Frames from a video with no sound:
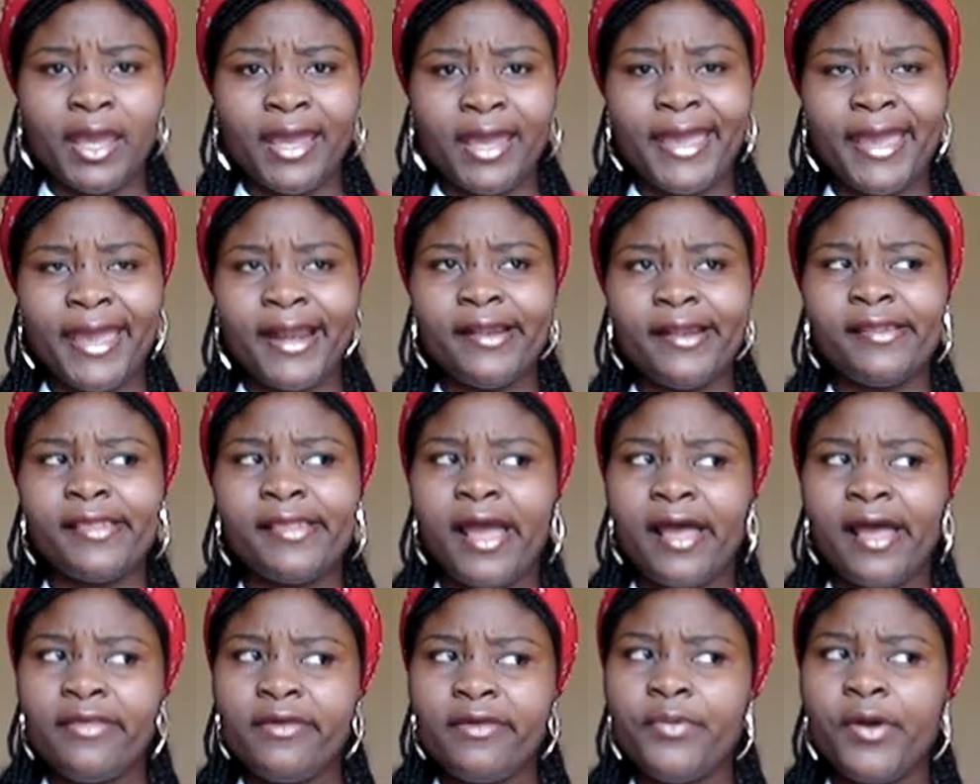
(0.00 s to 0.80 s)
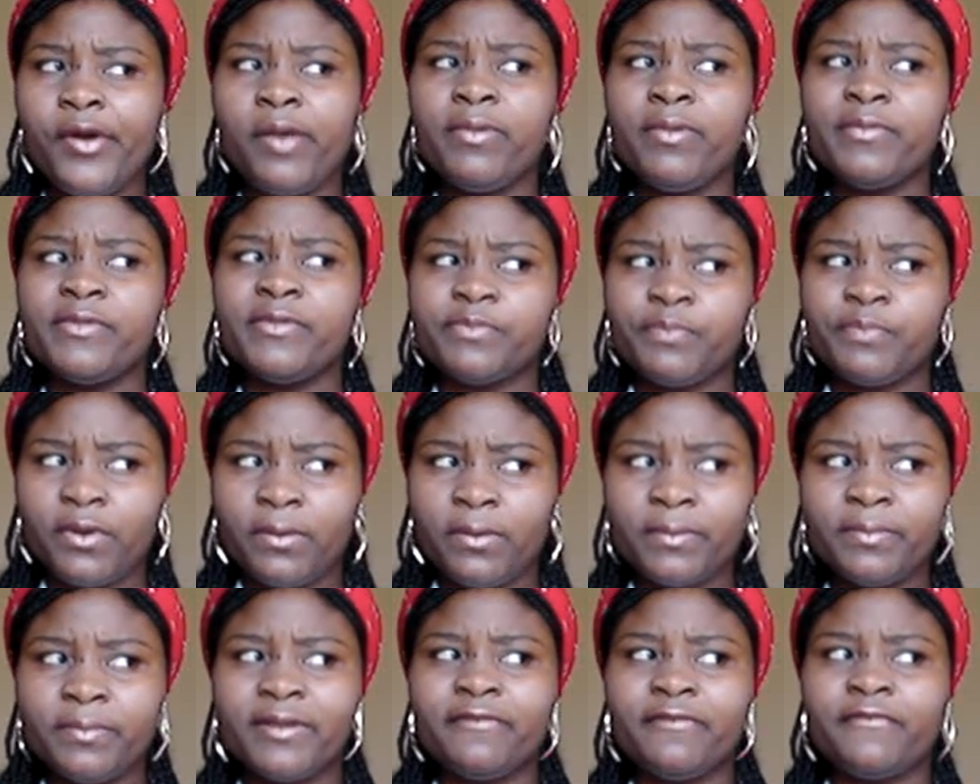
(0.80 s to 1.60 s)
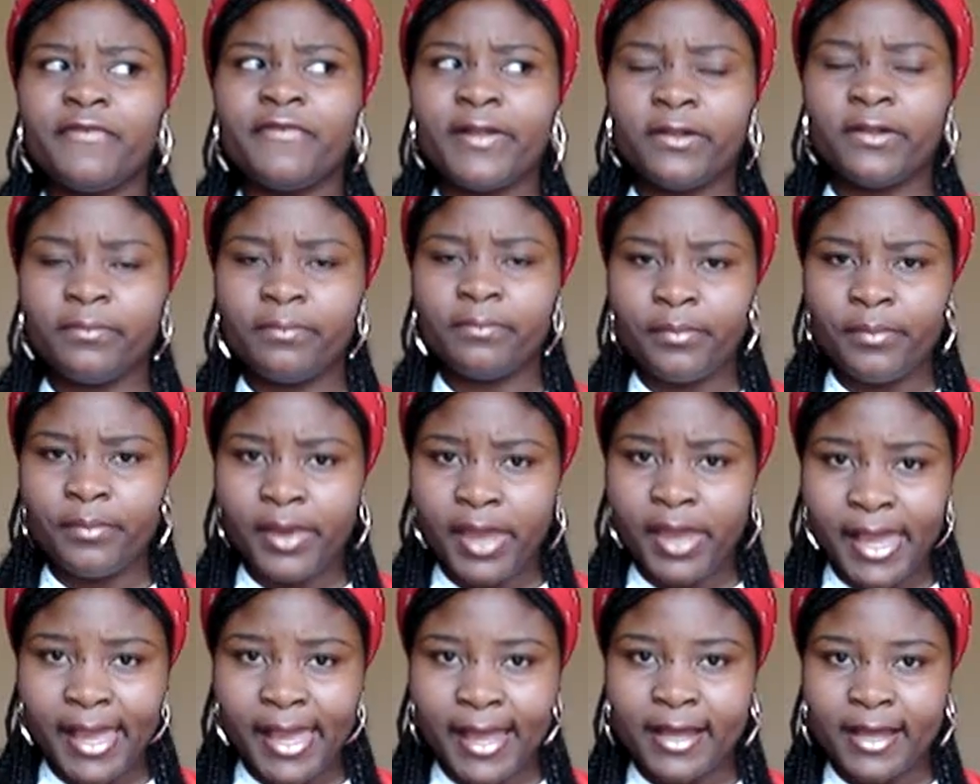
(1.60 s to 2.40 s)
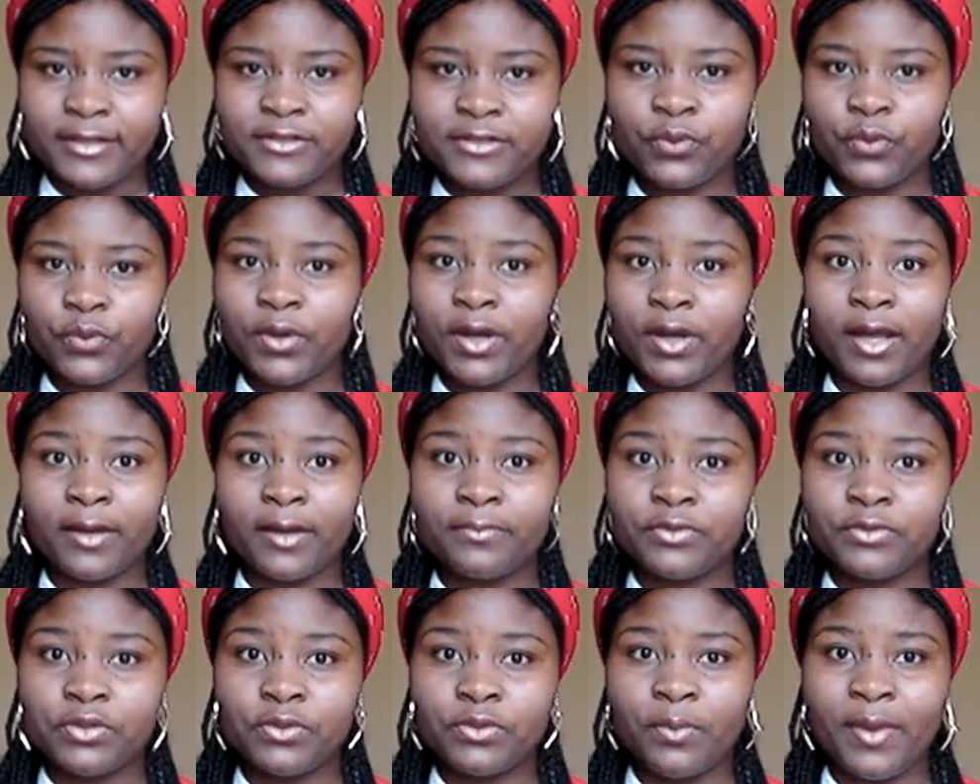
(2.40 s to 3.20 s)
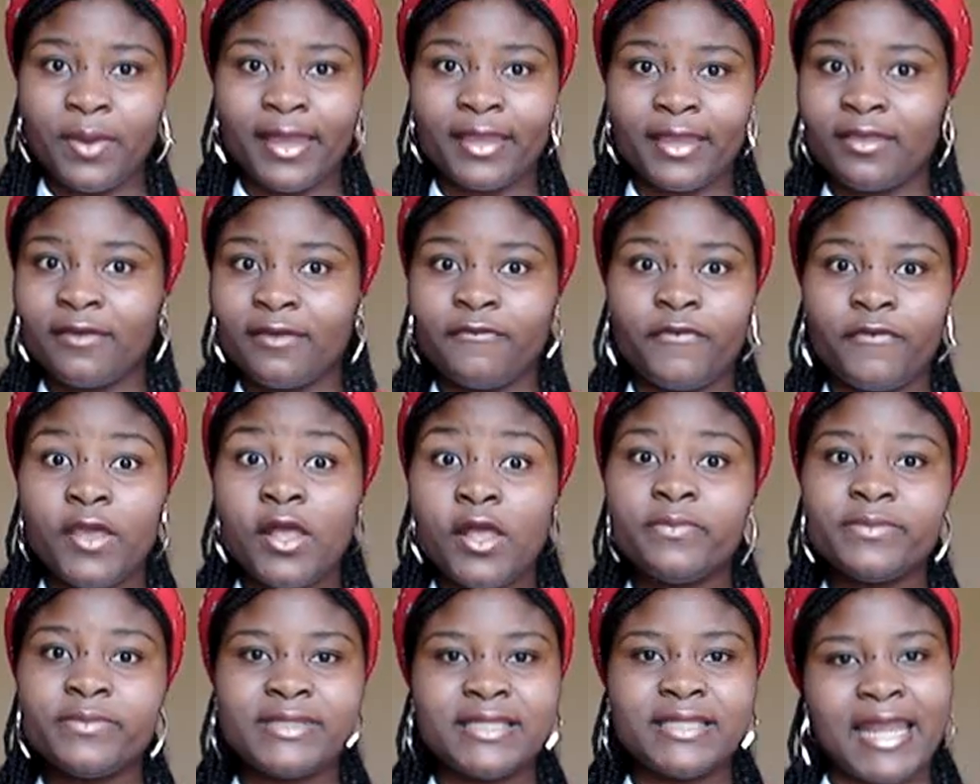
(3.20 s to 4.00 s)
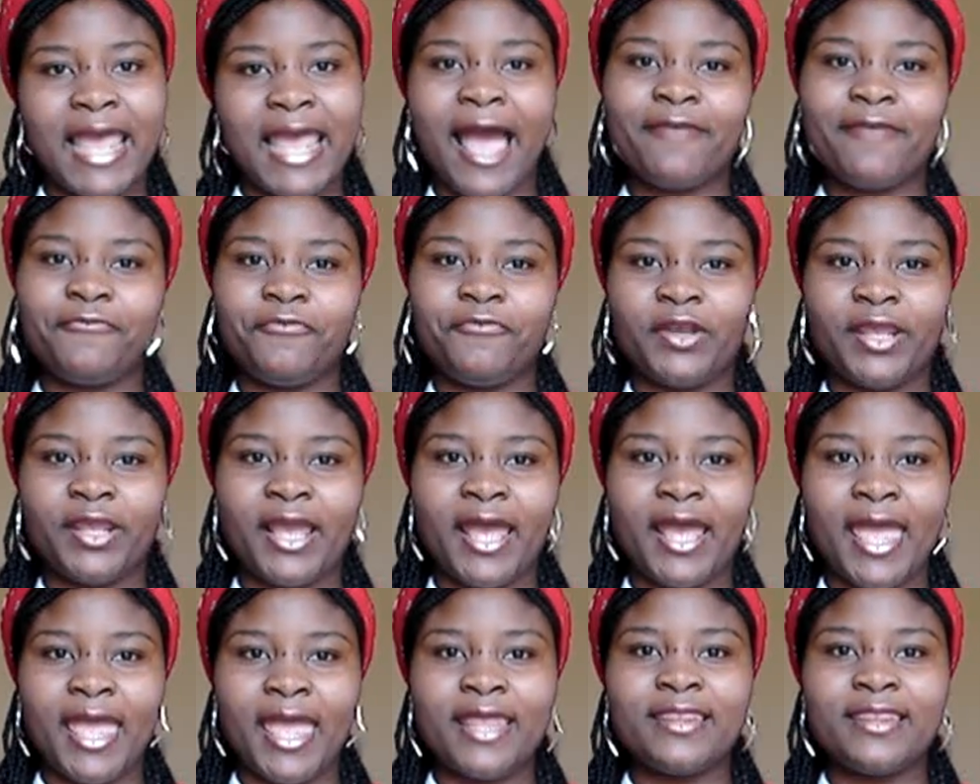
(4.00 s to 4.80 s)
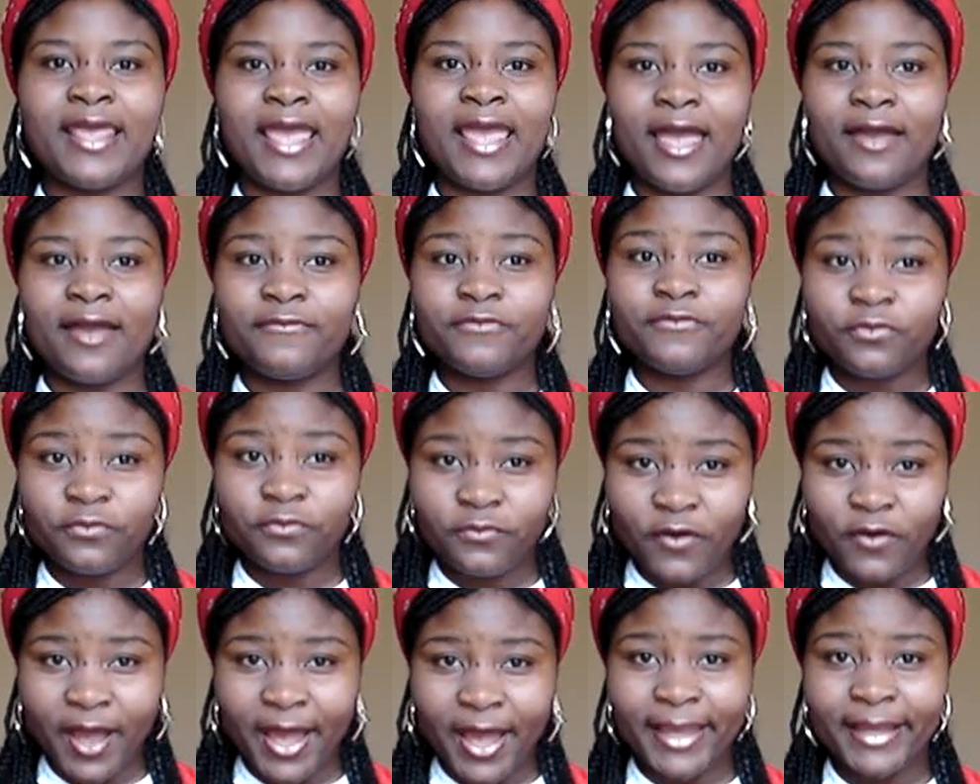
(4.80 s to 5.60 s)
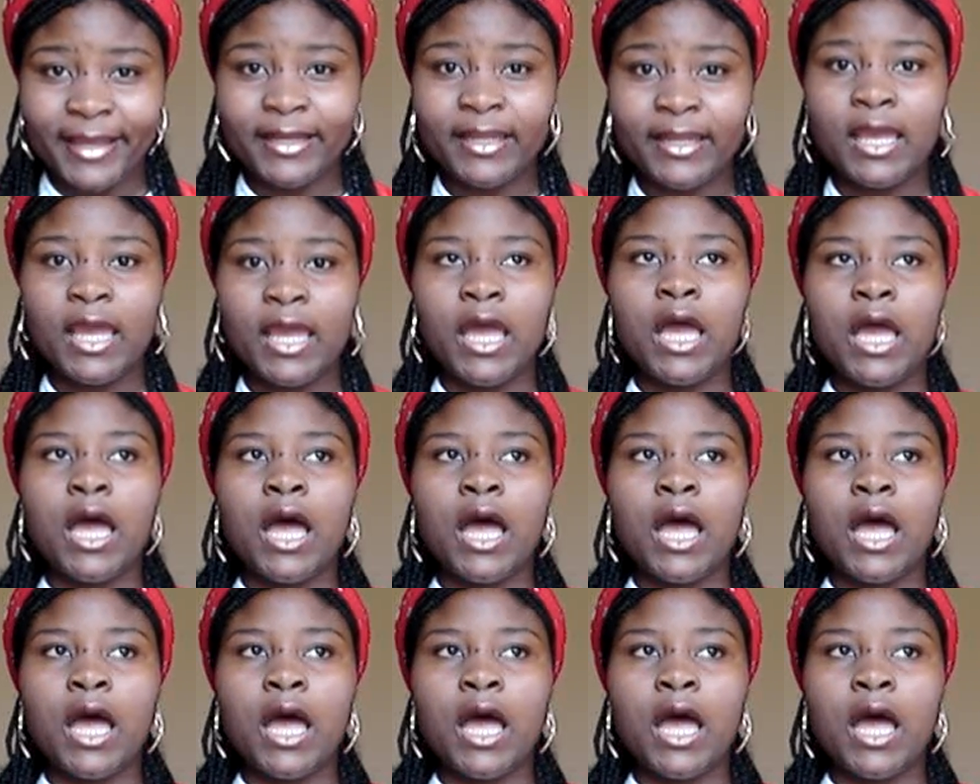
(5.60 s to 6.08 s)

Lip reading: And the other problem is probably filmmakers who come to make their films in Africa, and they have to find